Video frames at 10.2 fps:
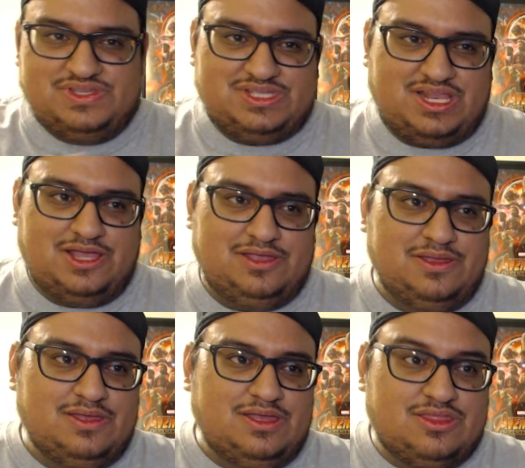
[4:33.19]
that I
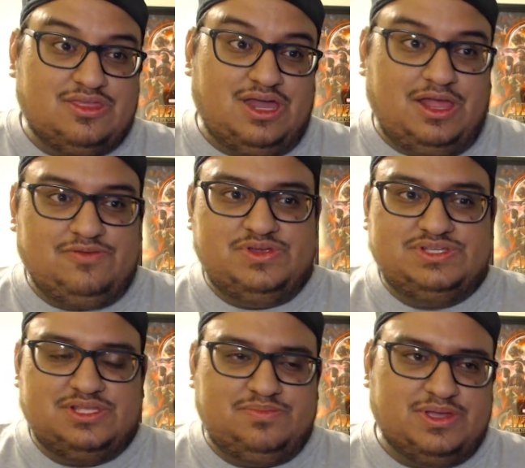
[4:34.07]
thought I
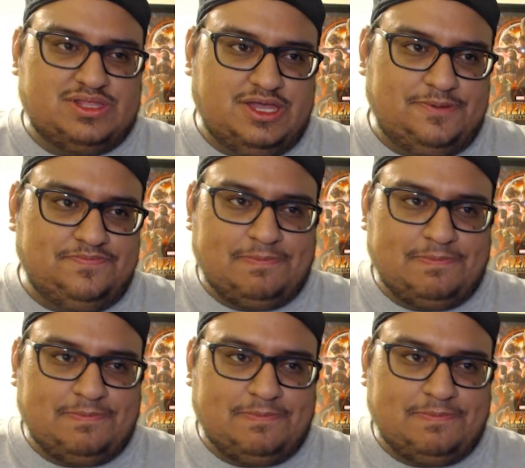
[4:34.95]
recently picked up.